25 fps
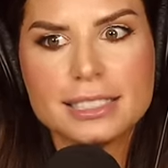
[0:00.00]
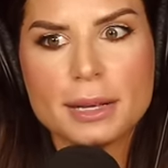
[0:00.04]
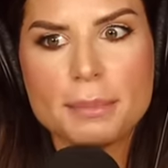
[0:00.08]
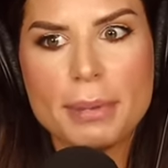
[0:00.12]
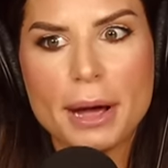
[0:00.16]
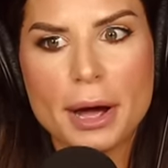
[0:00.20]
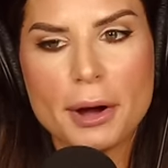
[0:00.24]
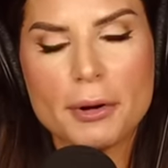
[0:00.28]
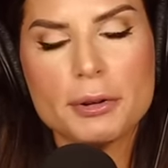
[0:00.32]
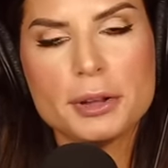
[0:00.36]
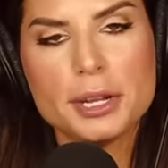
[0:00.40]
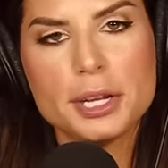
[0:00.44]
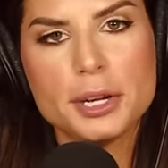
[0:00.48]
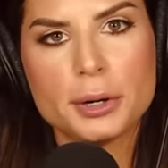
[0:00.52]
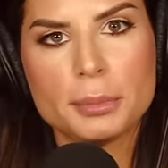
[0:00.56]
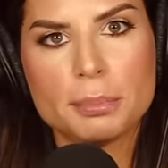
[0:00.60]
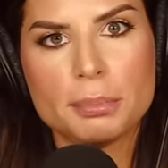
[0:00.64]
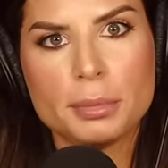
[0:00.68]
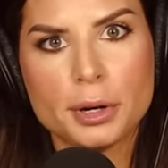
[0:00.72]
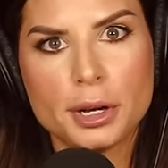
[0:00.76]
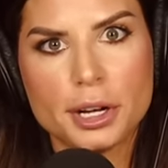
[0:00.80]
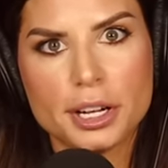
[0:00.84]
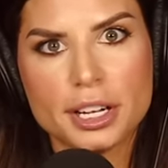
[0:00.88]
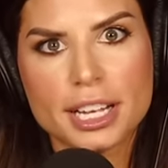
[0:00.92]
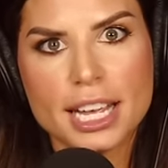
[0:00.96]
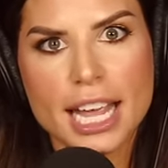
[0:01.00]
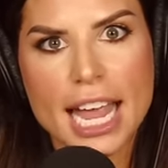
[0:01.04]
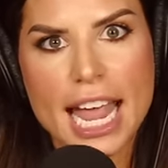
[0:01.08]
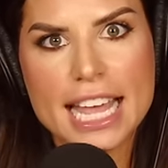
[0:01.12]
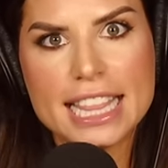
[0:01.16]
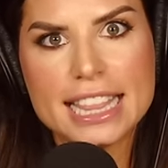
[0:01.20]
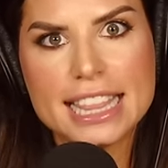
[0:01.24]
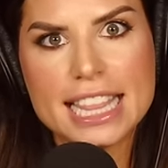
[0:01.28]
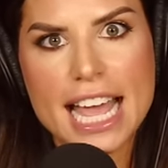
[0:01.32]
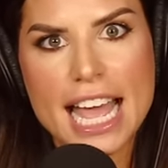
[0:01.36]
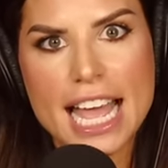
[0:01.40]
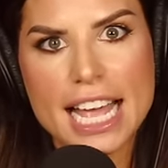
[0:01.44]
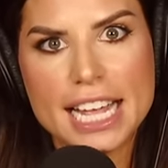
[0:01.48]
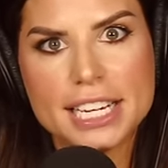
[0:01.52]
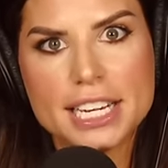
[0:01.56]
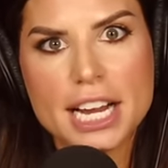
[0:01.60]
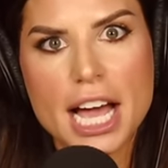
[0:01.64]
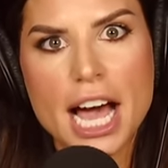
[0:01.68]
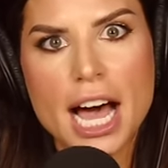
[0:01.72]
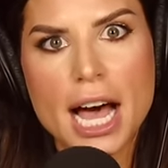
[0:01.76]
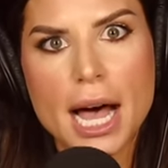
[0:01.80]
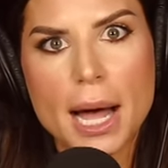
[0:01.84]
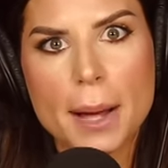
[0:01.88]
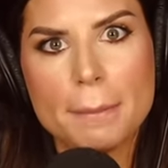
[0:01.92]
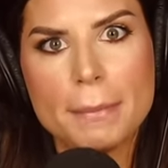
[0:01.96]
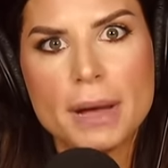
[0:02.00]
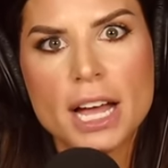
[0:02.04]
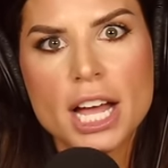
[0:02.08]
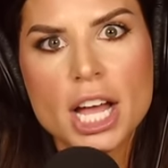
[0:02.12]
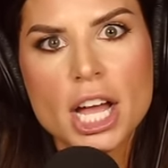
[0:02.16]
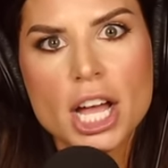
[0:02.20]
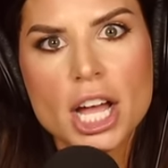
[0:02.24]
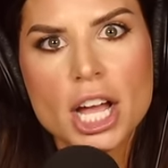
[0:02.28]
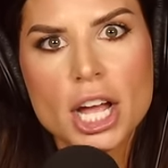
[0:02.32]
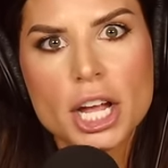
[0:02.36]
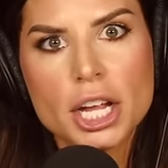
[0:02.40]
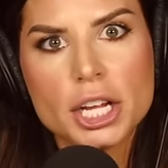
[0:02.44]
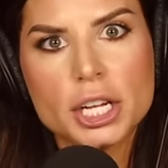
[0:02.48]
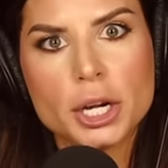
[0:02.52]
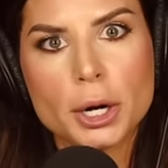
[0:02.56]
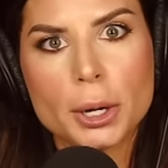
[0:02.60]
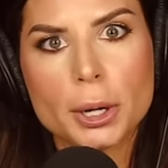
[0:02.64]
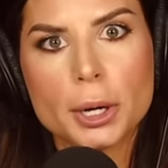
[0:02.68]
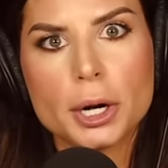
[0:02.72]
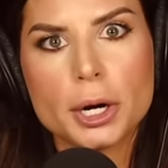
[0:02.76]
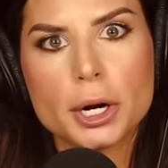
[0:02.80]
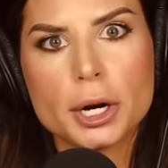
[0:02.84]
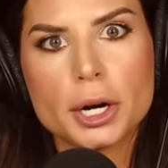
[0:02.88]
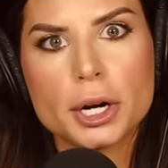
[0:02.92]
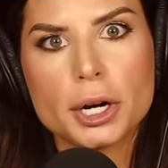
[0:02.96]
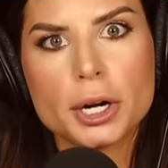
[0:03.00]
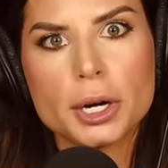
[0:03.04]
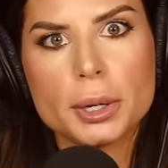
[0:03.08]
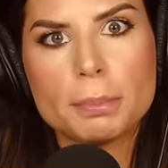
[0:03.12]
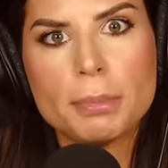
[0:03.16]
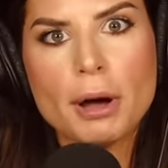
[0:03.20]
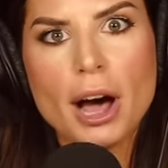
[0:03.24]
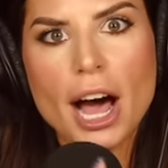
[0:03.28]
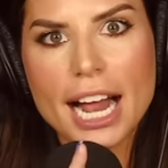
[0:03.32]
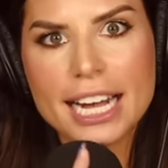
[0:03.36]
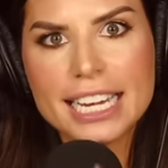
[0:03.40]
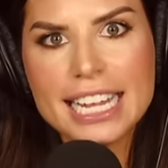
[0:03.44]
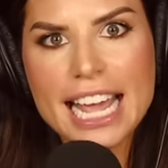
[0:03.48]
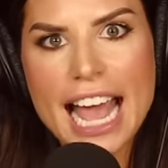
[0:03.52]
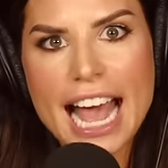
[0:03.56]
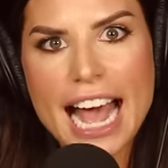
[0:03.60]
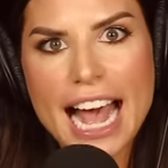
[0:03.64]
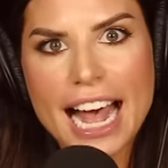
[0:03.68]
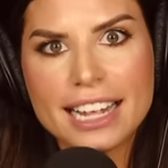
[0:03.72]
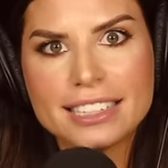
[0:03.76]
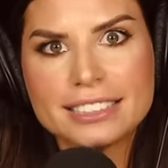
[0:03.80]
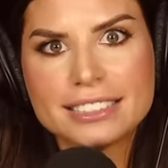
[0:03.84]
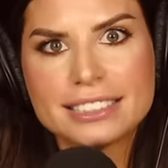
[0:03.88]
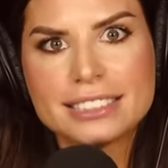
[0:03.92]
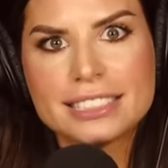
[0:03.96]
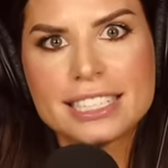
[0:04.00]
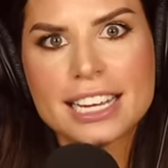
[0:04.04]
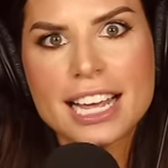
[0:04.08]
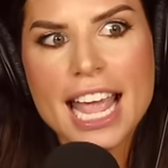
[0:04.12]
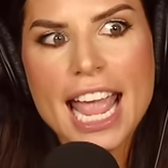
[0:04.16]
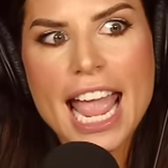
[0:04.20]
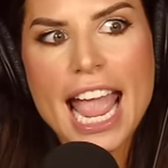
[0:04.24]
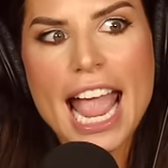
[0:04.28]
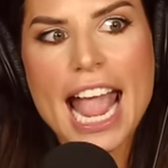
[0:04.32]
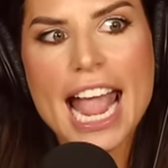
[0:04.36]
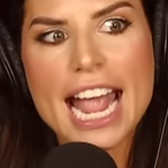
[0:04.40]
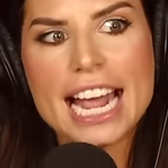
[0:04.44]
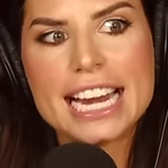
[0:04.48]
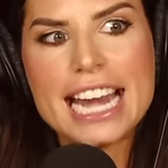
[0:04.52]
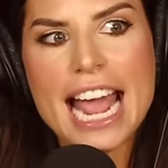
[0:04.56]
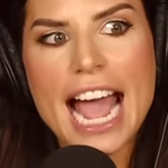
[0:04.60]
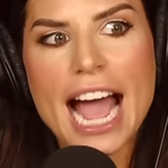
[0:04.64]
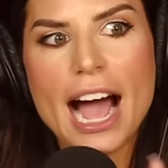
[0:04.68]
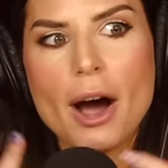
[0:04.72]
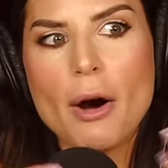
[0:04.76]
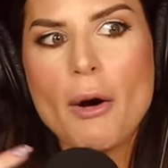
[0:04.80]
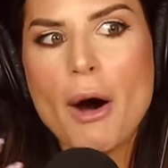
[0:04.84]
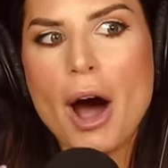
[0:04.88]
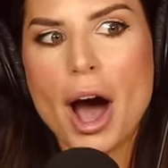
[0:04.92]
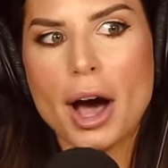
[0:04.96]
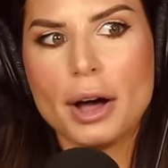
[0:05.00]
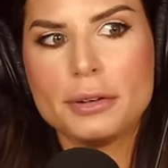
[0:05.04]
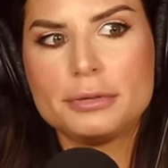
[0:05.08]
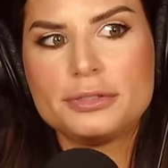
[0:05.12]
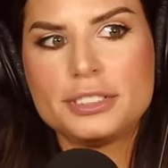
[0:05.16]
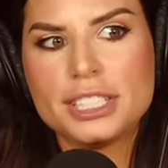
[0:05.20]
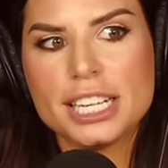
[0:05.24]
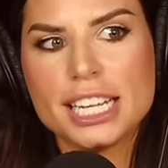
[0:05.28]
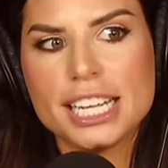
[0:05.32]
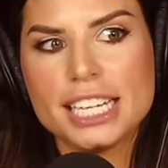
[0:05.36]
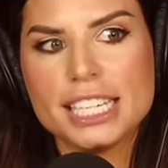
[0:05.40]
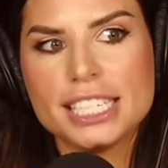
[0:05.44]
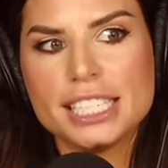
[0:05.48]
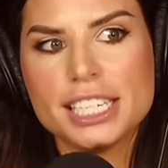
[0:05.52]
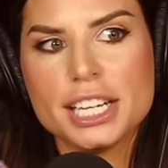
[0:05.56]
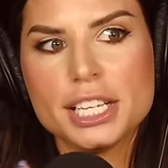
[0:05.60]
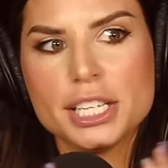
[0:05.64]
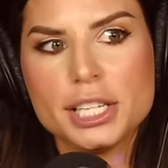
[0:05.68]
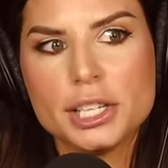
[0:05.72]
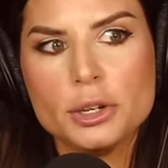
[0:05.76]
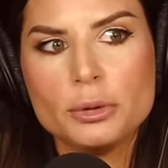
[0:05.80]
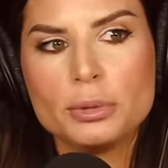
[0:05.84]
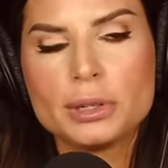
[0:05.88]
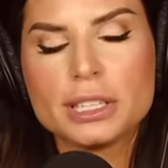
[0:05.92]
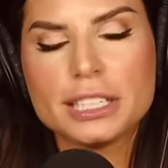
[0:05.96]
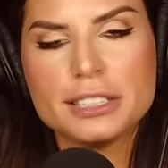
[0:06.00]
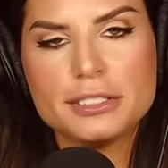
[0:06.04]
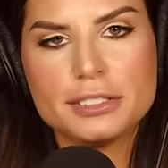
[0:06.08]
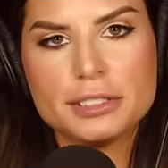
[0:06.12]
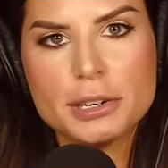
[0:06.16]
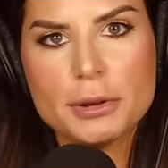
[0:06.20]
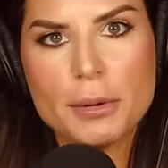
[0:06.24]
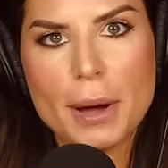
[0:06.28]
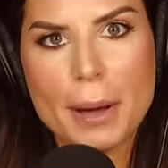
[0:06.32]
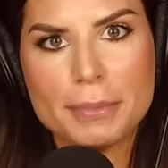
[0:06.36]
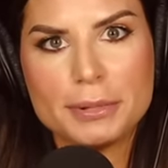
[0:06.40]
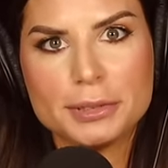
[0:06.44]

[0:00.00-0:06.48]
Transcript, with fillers: us about your book and then um, your podcast and how often you release new